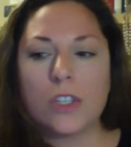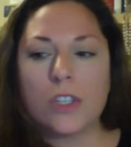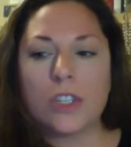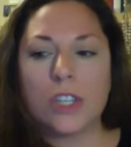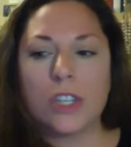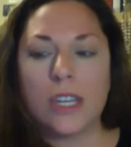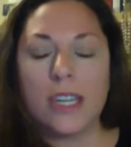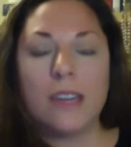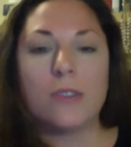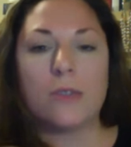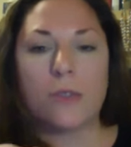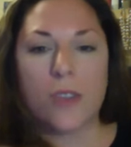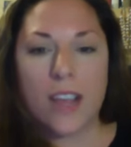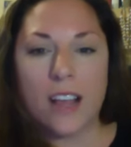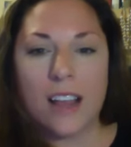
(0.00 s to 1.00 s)
she
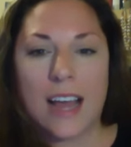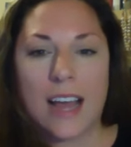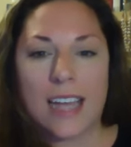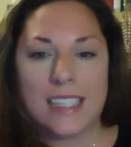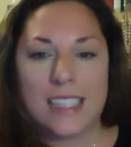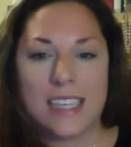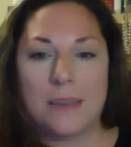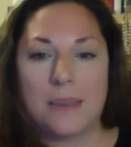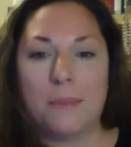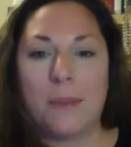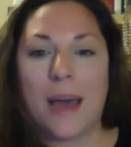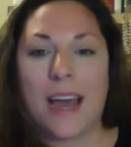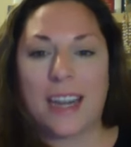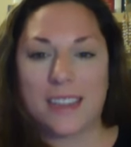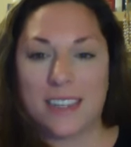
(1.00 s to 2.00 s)
didn't realize the
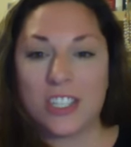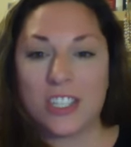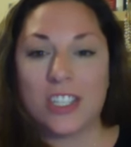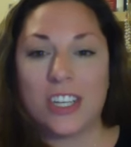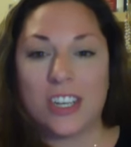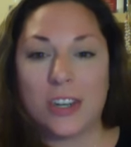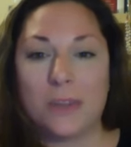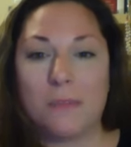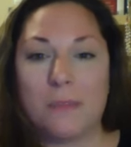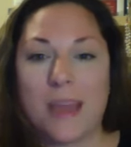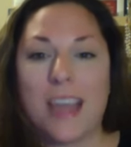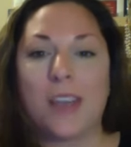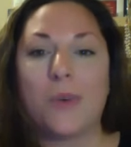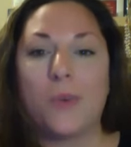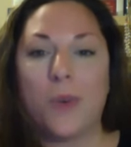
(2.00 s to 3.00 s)
impact that she could
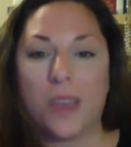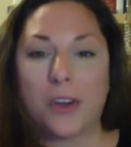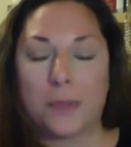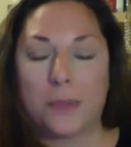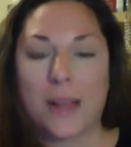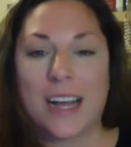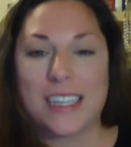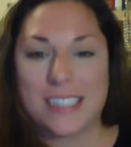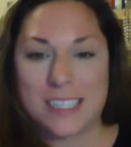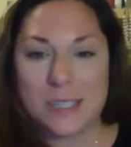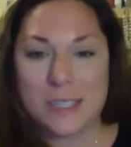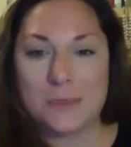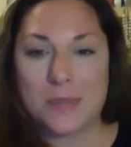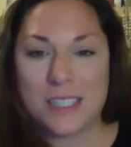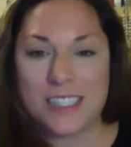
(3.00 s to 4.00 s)
make with her
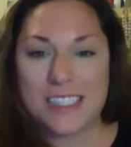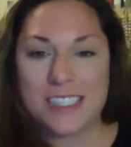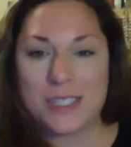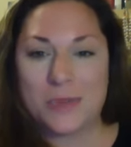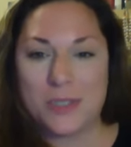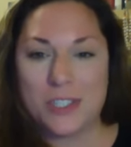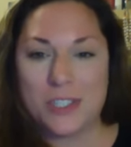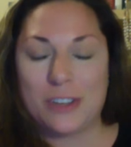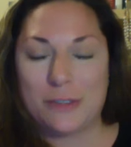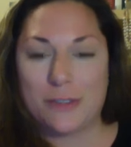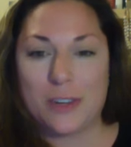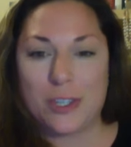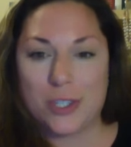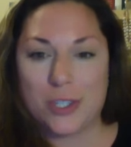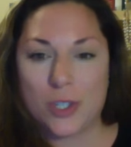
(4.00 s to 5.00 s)
Plexus business when she
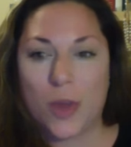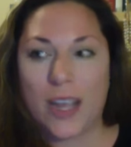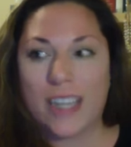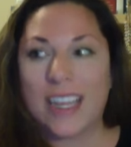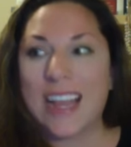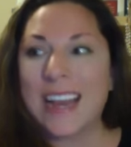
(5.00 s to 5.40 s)
first joined.